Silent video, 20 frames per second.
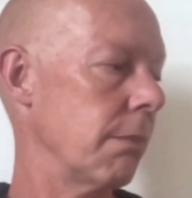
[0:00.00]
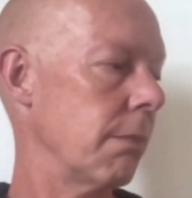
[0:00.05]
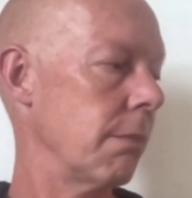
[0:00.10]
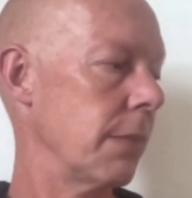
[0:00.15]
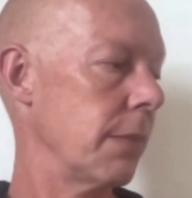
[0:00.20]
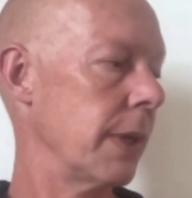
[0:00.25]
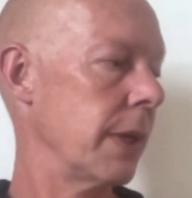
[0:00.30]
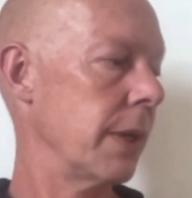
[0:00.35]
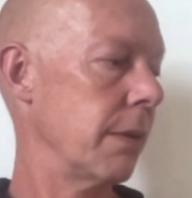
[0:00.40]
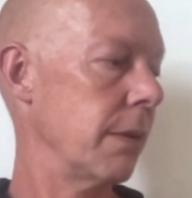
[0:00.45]

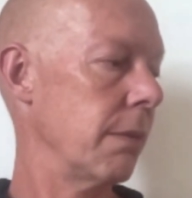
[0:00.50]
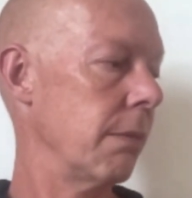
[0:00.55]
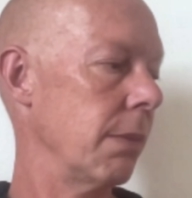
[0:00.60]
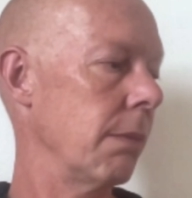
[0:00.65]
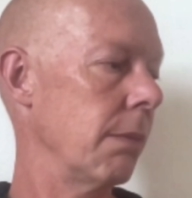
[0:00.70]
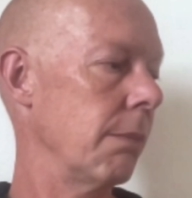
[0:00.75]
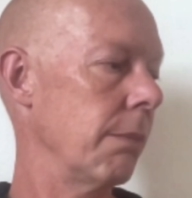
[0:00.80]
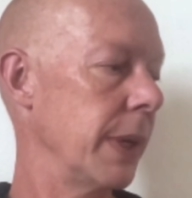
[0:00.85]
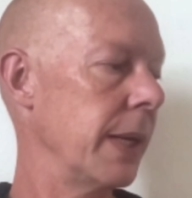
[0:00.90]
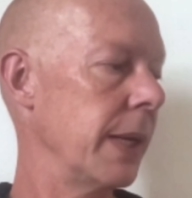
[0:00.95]
made a
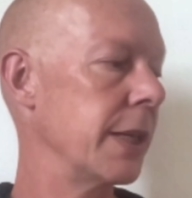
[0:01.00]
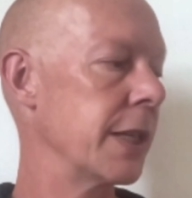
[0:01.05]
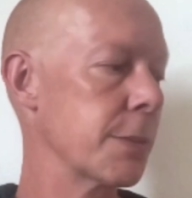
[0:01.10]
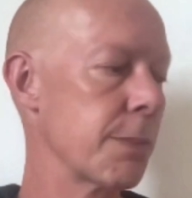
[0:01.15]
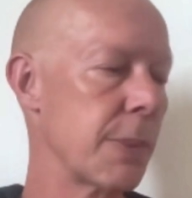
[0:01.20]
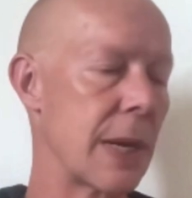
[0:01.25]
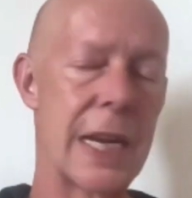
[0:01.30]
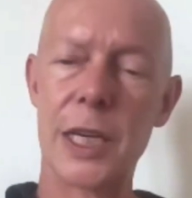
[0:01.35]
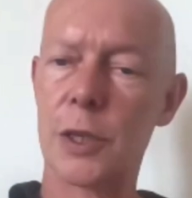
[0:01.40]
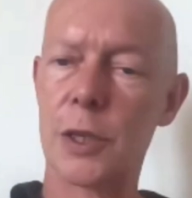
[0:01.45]
big
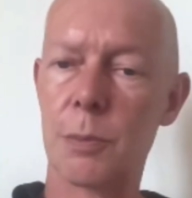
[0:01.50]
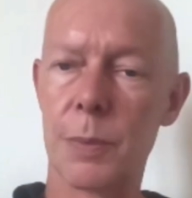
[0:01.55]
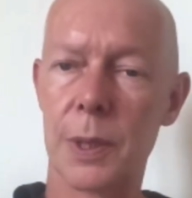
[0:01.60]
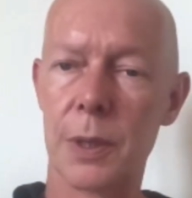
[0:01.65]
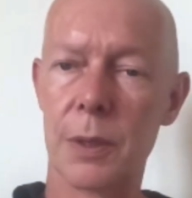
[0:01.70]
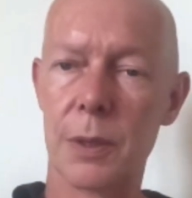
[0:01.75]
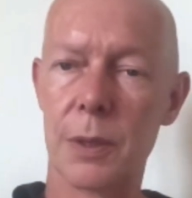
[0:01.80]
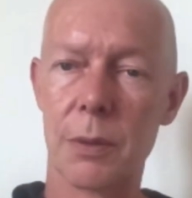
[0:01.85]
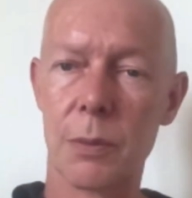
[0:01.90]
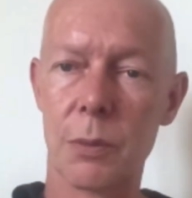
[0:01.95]
splash
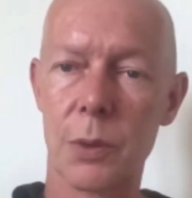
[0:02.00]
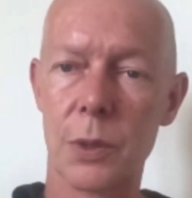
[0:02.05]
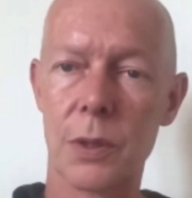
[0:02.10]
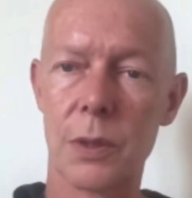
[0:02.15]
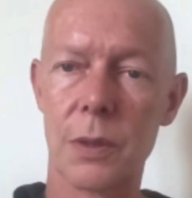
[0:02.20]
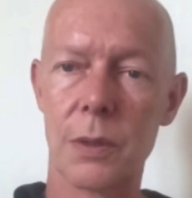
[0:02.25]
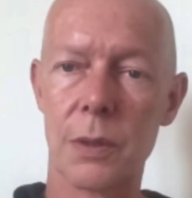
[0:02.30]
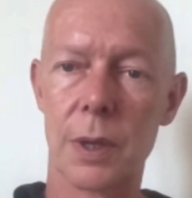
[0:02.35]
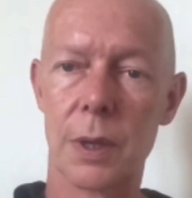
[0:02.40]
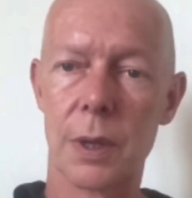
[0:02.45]
because it
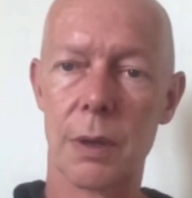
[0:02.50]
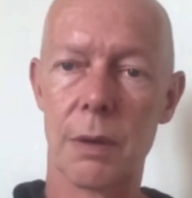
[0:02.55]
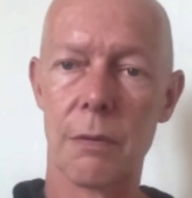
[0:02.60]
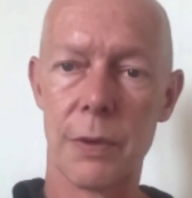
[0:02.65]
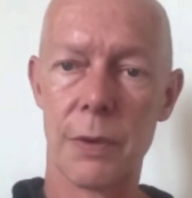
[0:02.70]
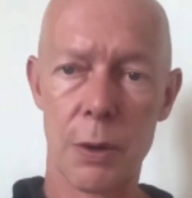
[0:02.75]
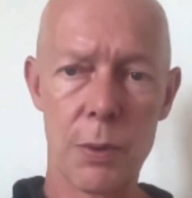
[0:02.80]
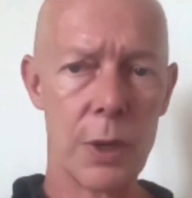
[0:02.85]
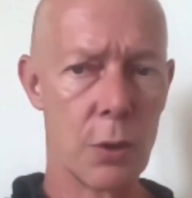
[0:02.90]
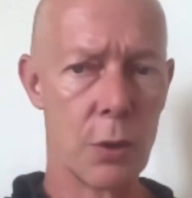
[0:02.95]
was
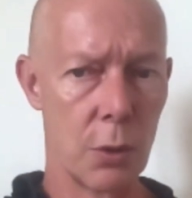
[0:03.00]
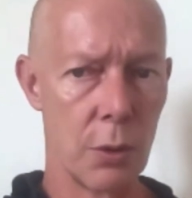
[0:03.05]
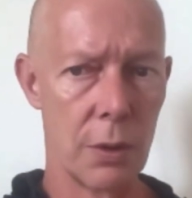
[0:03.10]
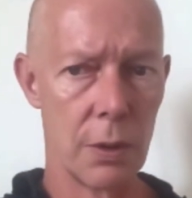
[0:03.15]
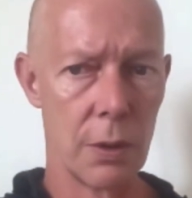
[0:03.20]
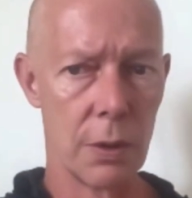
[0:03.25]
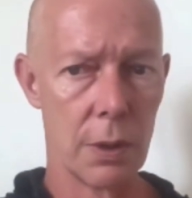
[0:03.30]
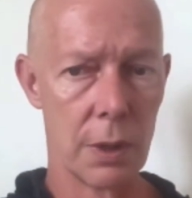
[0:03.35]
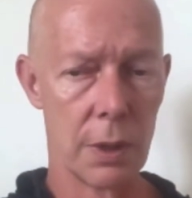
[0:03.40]
very good